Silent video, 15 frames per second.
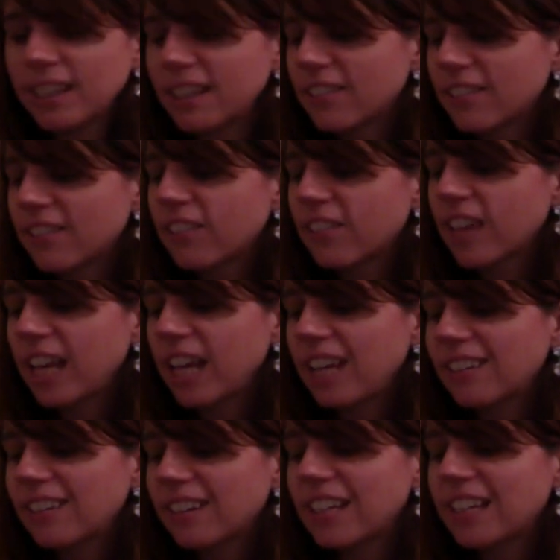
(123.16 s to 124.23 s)
This is A
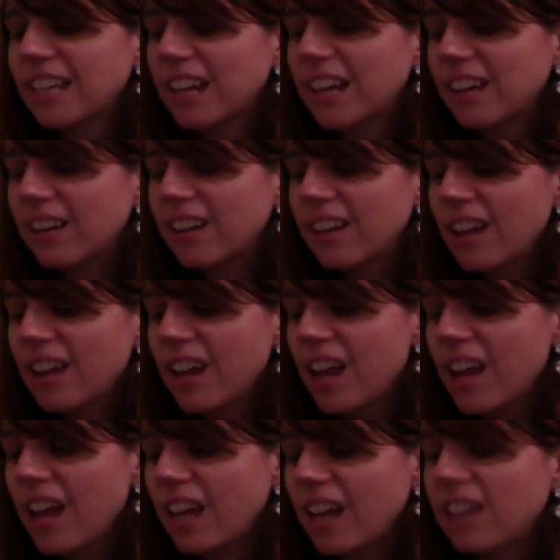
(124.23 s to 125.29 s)
to
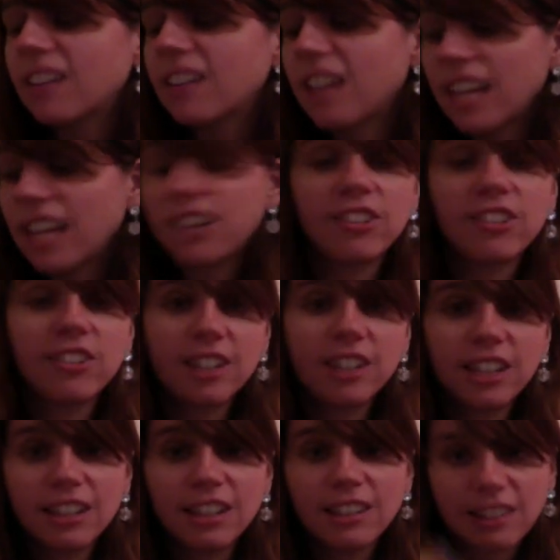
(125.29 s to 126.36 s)
H
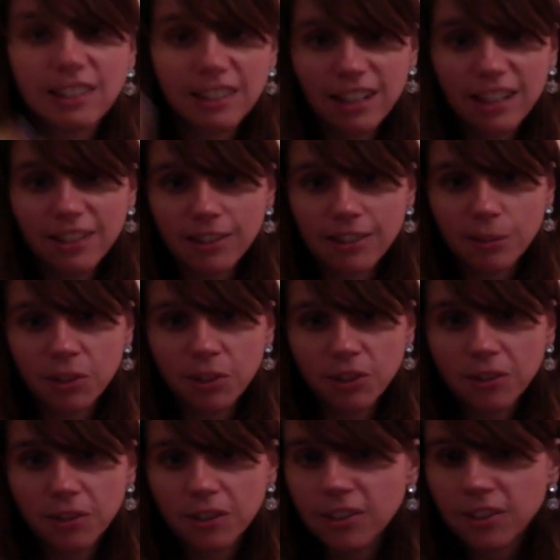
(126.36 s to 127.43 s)
in the A to Z
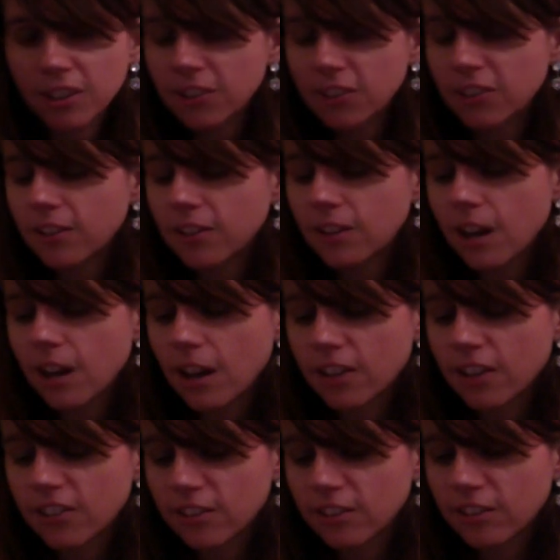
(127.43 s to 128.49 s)
Mysteries Kids
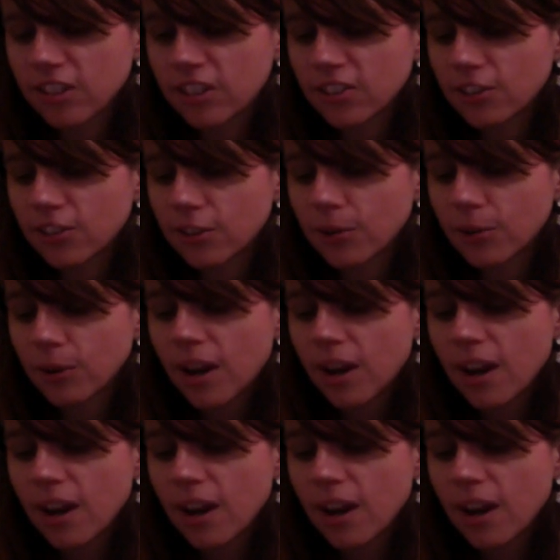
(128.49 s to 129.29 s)
series, so